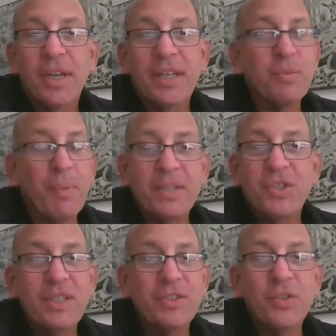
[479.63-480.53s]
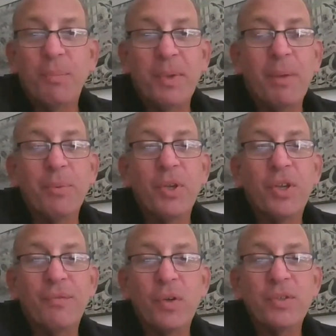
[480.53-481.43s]
it's much easier to be able to
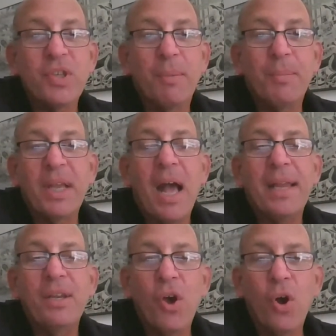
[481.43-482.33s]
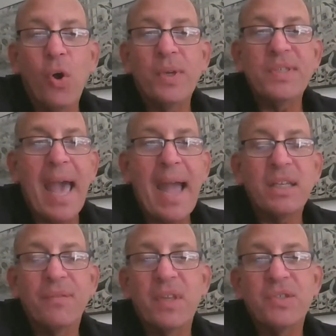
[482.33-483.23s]
convert somebody I know is
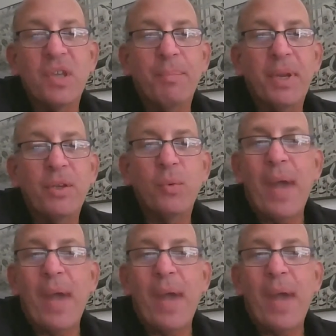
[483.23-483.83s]
active than somebody